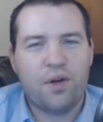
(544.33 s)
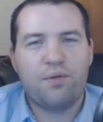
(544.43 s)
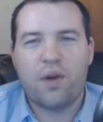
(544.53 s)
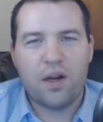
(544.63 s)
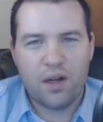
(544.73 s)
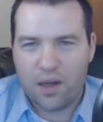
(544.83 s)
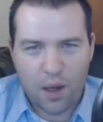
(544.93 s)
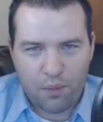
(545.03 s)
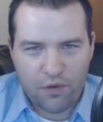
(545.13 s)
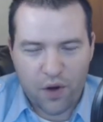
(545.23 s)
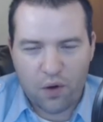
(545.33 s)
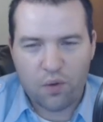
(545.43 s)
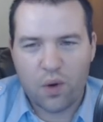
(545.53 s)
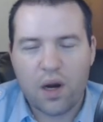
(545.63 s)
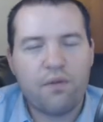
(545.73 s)
Reddit upvote.
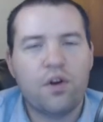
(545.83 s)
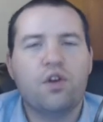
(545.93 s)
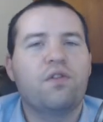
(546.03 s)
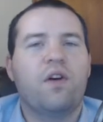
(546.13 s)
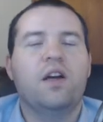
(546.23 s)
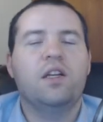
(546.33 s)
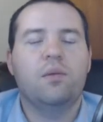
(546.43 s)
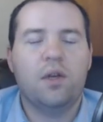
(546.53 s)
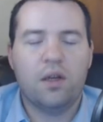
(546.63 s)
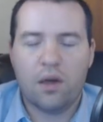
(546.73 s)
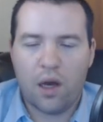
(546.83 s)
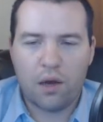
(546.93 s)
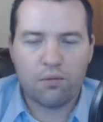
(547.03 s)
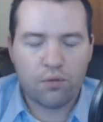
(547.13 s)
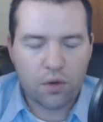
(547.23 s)
Wherever you're finding me,
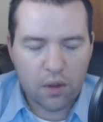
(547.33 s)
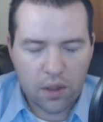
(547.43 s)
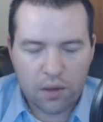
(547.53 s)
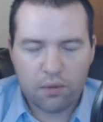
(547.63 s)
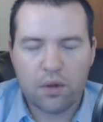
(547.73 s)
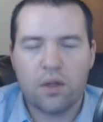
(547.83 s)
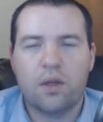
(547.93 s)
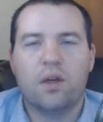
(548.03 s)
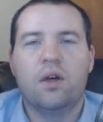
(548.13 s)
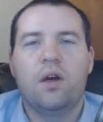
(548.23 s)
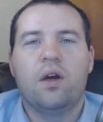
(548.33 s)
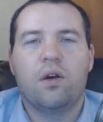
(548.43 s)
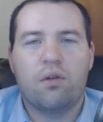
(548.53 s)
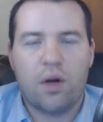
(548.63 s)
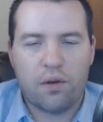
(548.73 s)
I'm really, really
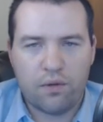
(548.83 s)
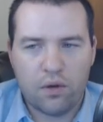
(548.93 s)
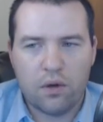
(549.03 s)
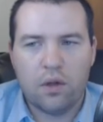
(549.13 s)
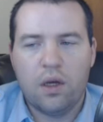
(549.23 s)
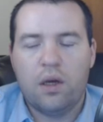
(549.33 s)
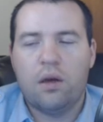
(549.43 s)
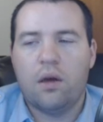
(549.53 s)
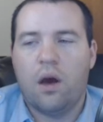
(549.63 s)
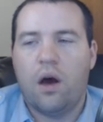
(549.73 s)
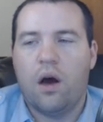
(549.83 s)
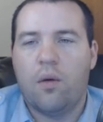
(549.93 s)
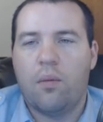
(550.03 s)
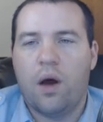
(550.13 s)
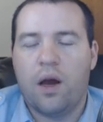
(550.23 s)
grateful.
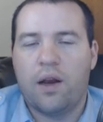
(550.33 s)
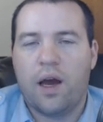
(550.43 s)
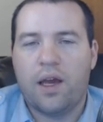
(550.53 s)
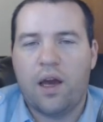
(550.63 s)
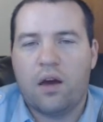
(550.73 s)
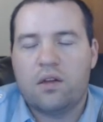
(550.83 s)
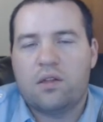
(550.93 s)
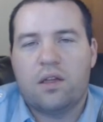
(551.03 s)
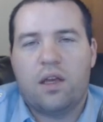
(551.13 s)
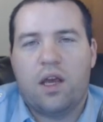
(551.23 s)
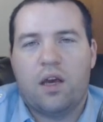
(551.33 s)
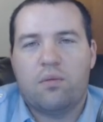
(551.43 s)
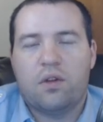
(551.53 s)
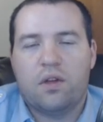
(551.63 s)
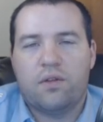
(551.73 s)
And I honestly
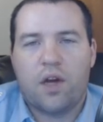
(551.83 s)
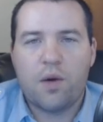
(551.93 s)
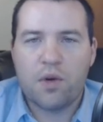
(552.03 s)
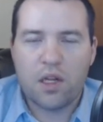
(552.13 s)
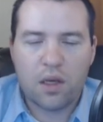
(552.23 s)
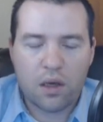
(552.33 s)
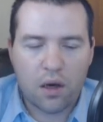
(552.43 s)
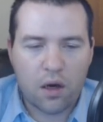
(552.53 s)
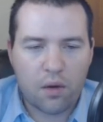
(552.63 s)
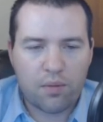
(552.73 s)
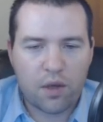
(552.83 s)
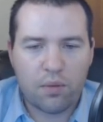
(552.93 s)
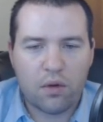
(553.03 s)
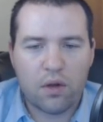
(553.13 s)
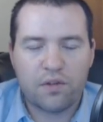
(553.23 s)
can't believe how many
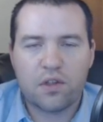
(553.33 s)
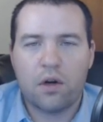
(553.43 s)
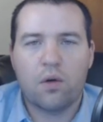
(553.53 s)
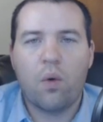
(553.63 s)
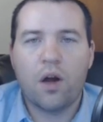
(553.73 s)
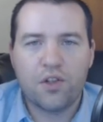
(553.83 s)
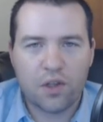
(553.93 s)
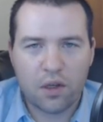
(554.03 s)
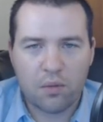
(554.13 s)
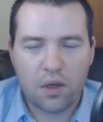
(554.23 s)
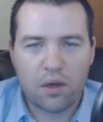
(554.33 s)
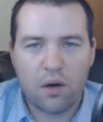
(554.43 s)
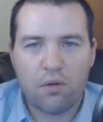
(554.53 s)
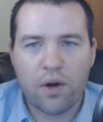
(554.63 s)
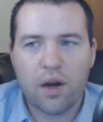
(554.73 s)
people have started watching me
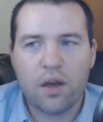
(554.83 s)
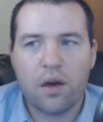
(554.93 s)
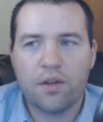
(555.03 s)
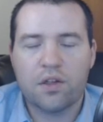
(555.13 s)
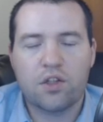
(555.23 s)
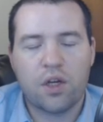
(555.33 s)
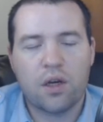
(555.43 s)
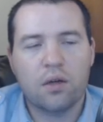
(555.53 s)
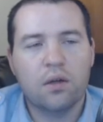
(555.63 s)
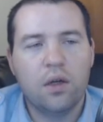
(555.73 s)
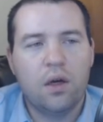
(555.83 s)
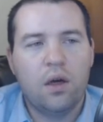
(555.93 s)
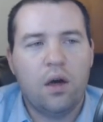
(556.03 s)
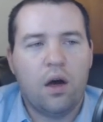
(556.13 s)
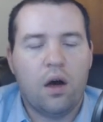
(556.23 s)
already on this channel.
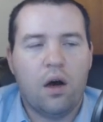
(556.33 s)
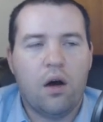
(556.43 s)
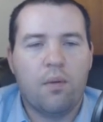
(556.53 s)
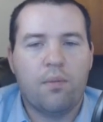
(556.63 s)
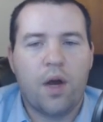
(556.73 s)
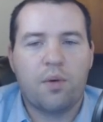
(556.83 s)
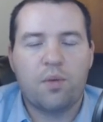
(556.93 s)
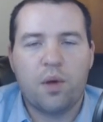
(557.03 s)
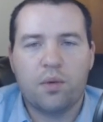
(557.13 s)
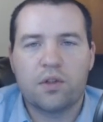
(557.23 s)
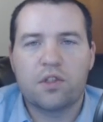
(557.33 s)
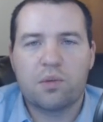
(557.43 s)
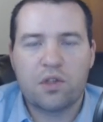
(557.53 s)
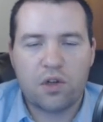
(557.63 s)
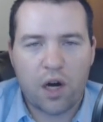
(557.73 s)
How many people are
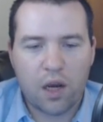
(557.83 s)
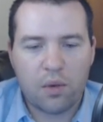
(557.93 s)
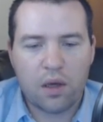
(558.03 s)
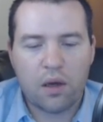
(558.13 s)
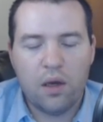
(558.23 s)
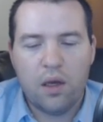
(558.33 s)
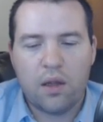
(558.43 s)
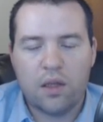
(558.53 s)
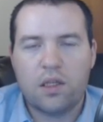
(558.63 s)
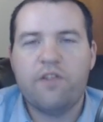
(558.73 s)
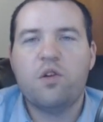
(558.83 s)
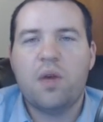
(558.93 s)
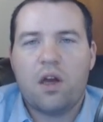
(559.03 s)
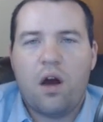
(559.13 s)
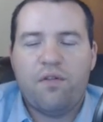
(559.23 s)
subscribing. That's giving
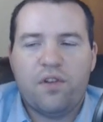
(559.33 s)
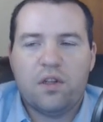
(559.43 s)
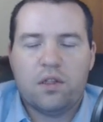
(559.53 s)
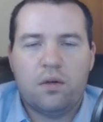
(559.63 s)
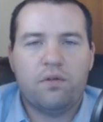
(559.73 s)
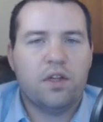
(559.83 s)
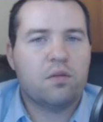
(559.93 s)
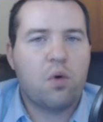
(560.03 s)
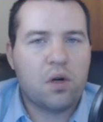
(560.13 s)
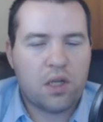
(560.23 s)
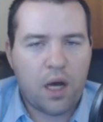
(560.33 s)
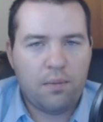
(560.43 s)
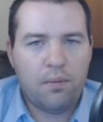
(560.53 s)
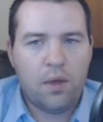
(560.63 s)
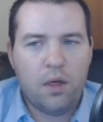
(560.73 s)
me confidence to invest more
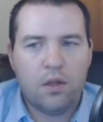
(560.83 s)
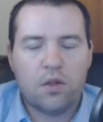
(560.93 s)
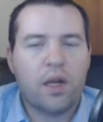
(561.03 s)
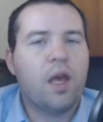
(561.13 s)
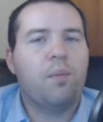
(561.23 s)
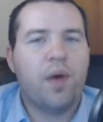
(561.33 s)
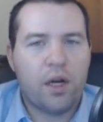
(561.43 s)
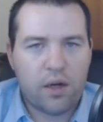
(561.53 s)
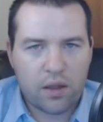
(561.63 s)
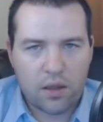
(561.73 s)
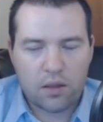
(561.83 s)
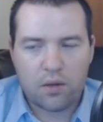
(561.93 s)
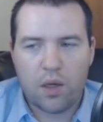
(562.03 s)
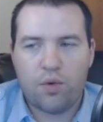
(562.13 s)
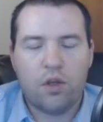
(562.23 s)
time so that I get better at this,
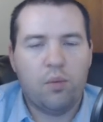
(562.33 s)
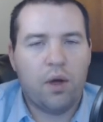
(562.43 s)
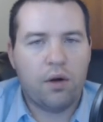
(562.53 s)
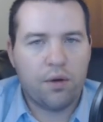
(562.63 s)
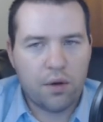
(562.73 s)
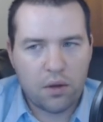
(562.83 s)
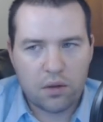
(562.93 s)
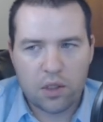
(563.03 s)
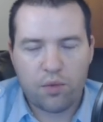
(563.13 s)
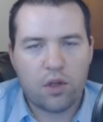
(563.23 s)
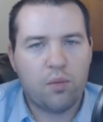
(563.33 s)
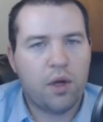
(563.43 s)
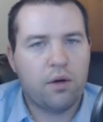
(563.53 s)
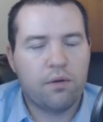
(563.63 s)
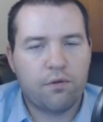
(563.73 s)
so I bring you better news, I bring you
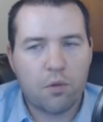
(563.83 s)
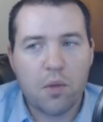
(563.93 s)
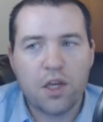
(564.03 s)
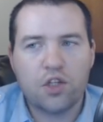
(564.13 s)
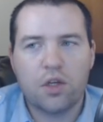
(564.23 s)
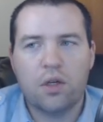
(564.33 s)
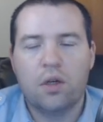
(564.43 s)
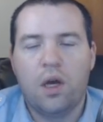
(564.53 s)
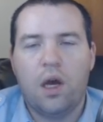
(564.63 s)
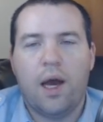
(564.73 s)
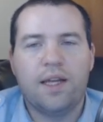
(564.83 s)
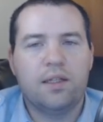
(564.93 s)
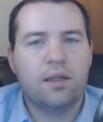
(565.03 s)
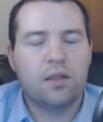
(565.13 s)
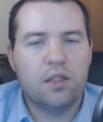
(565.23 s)
better information, I
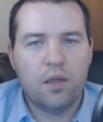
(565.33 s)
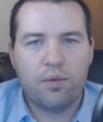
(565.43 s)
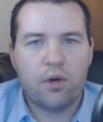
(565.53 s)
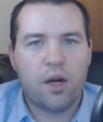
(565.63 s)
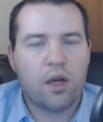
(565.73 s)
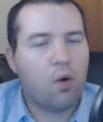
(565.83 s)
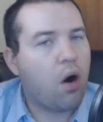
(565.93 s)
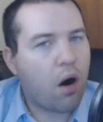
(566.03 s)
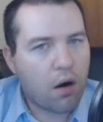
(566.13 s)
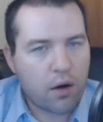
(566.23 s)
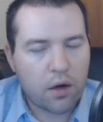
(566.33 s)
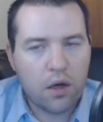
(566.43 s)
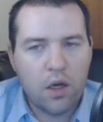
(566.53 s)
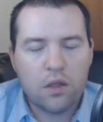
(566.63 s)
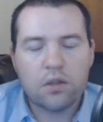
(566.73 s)
dig deeper, I go harder.
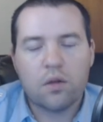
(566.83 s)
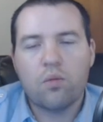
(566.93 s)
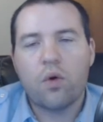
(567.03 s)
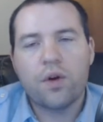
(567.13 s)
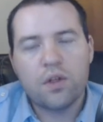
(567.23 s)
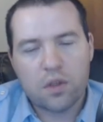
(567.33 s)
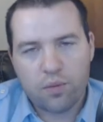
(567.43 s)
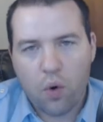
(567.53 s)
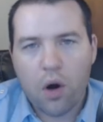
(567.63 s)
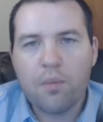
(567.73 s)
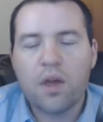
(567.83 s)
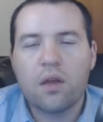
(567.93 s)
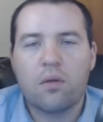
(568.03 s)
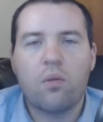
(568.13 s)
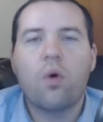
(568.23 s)
So the more you support me,
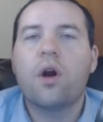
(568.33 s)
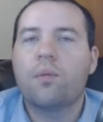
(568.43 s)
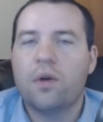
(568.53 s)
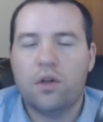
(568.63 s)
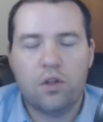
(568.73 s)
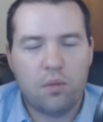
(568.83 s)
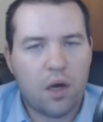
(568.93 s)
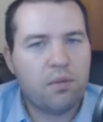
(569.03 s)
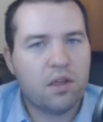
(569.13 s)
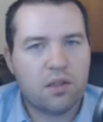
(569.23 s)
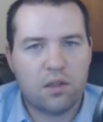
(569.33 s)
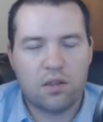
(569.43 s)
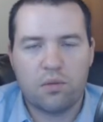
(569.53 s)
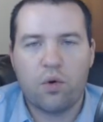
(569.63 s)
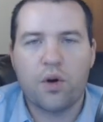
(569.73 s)
the more I'm going to do my best to
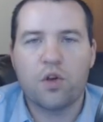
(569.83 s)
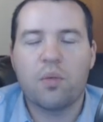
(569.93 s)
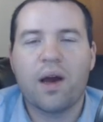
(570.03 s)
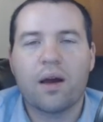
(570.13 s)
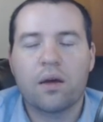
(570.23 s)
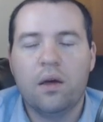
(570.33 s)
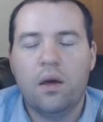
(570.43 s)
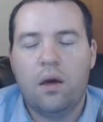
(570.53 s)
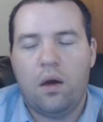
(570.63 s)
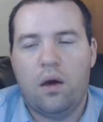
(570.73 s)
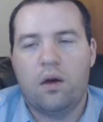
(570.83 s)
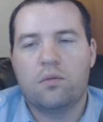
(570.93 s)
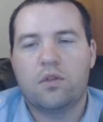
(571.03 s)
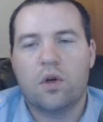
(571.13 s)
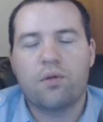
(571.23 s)
support you back.
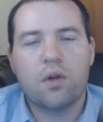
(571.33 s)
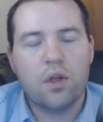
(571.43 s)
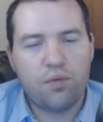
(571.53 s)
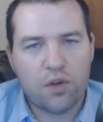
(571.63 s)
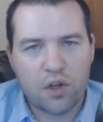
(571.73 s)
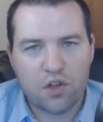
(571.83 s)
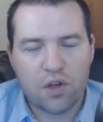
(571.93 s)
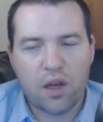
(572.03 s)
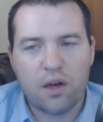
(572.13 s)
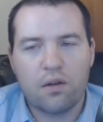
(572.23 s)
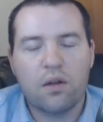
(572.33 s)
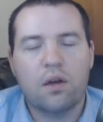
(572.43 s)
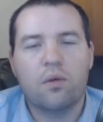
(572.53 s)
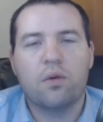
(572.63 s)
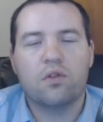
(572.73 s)
So I really appreciate it
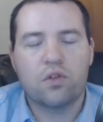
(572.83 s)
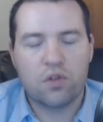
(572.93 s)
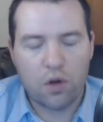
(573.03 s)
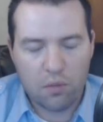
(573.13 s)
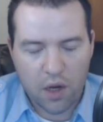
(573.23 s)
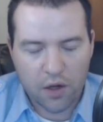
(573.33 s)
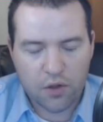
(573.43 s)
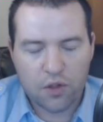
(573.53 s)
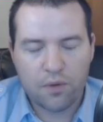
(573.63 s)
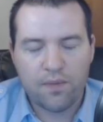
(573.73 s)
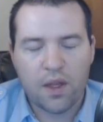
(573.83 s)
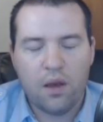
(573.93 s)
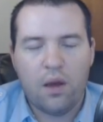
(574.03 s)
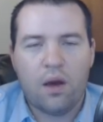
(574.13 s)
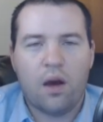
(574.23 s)
so much.
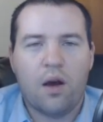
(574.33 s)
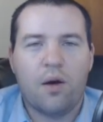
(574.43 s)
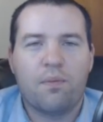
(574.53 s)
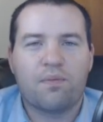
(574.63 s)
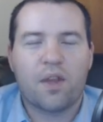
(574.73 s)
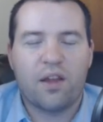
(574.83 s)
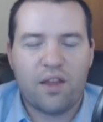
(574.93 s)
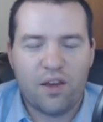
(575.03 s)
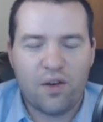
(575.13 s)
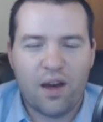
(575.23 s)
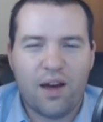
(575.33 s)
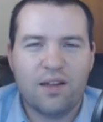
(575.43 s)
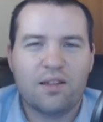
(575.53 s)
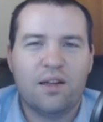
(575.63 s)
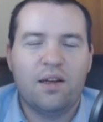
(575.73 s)
I thank you
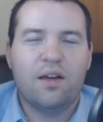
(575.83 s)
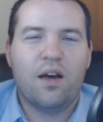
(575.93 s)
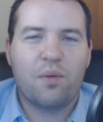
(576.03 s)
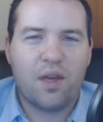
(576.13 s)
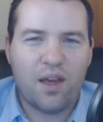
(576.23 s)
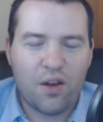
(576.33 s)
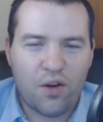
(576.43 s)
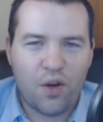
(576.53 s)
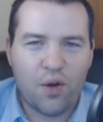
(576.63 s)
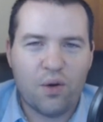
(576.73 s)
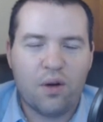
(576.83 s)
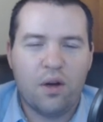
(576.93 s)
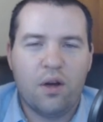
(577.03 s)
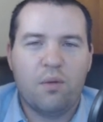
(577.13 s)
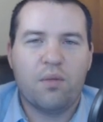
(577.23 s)
guys. I'm King Adu.
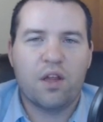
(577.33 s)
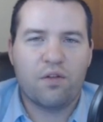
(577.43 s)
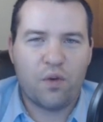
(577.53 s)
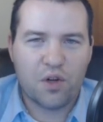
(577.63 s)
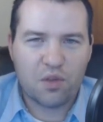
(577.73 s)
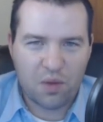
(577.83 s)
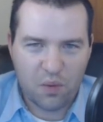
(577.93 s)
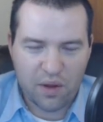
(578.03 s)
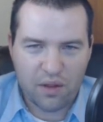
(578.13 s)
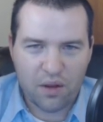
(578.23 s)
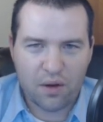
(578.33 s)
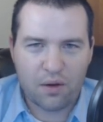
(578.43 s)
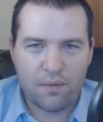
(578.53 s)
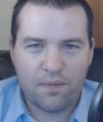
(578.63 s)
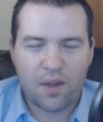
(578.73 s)
May the Force be with
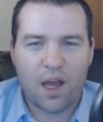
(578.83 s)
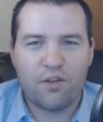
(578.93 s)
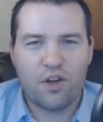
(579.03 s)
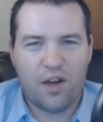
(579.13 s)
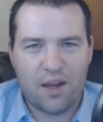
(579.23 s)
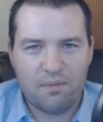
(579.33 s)
you. Have a good night.